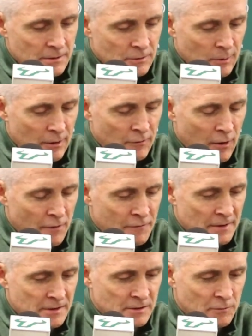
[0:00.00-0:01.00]
12
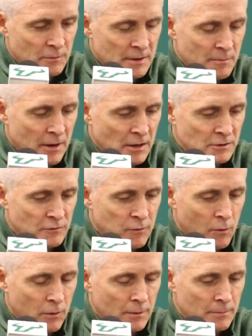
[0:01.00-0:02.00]
offensive rebounds
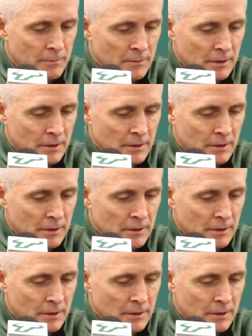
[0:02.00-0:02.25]
for them.